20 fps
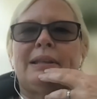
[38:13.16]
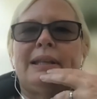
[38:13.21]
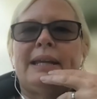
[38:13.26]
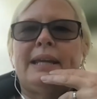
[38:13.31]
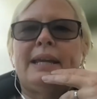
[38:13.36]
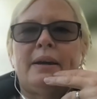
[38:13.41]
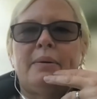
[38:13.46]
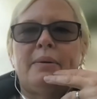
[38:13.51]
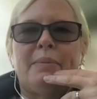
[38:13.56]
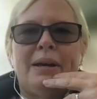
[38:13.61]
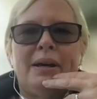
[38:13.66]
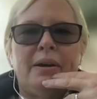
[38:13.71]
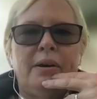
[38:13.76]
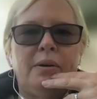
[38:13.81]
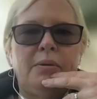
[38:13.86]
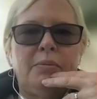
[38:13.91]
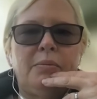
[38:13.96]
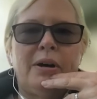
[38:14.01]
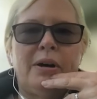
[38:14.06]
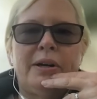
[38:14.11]

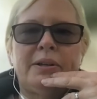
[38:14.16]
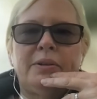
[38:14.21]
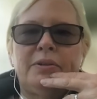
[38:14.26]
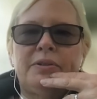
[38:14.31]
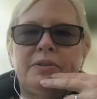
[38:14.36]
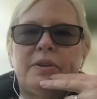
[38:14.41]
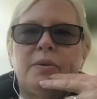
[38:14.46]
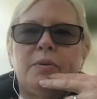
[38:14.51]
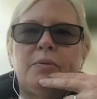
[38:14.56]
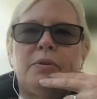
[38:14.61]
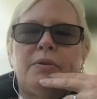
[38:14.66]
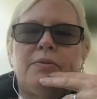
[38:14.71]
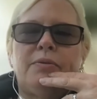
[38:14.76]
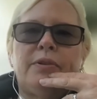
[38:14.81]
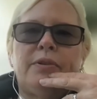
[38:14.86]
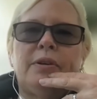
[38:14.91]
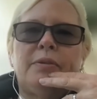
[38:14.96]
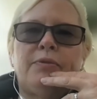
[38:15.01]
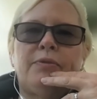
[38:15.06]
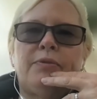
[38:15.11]
LinkML model. So
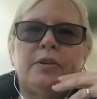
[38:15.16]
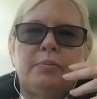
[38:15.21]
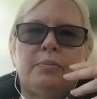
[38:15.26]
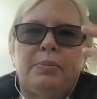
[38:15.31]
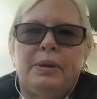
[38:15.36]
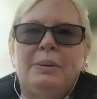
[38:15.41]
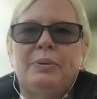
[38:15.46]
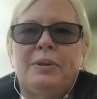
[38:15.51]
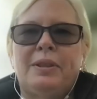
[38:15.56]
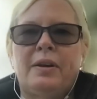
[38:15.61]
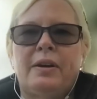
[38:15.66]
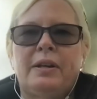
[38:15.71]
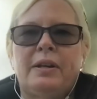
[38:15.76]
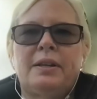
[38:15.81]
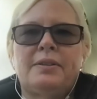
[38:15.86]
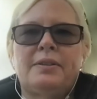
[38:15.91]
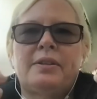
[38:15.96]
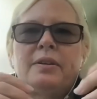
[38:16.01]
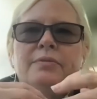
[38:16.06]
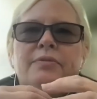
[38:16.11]
for people in the
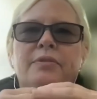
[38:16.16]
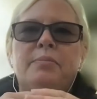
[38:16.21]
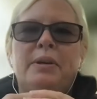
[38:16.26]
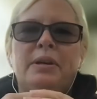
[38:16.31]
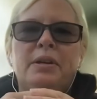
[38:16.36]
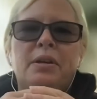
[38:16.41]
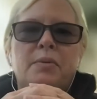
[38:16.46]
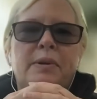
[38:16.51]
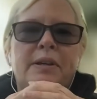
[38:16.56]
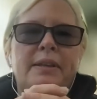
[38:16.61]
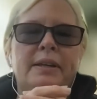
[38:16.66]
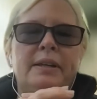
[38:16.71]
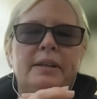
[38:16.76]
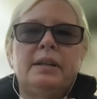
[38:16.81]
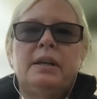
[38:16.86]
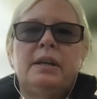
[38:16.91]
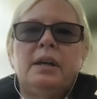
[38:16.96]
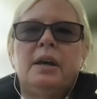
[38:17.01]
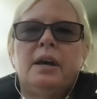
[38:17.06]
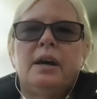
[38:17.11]
audience that aren't familiar with it,
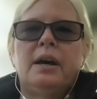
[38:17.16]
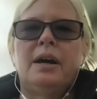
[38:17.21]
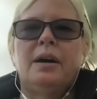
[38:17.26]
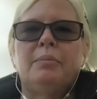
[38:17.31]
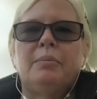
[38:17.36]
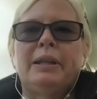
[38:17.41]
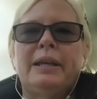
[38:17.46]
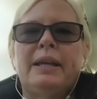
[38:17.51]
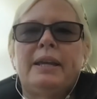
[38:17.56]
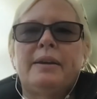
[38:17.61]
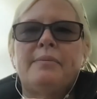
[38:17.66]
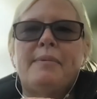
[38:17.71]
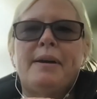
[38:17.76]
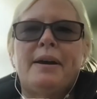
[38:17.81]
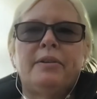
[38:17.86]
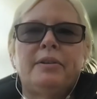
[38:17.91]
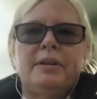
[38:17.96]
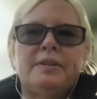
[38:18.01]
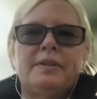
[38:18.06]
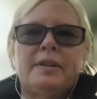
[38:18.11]

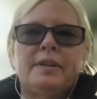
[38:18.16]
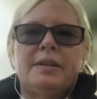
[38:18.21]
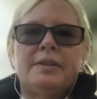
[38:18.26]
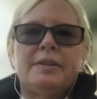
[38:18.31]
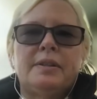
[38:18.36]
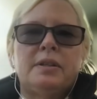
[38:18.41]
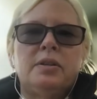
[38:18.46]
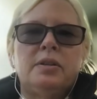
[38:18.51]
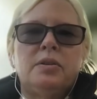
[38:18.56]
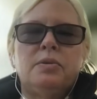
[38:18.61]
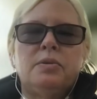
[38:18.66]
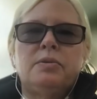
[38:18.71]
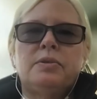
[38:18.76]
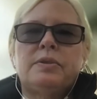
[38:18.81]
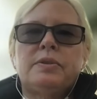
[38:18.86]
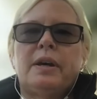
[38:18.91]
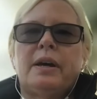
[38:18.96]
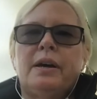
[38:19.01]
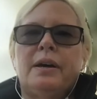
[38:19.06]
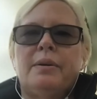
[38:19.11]
LinkML is a new
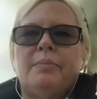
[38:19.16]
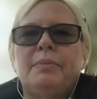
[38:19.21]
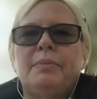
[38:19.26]
a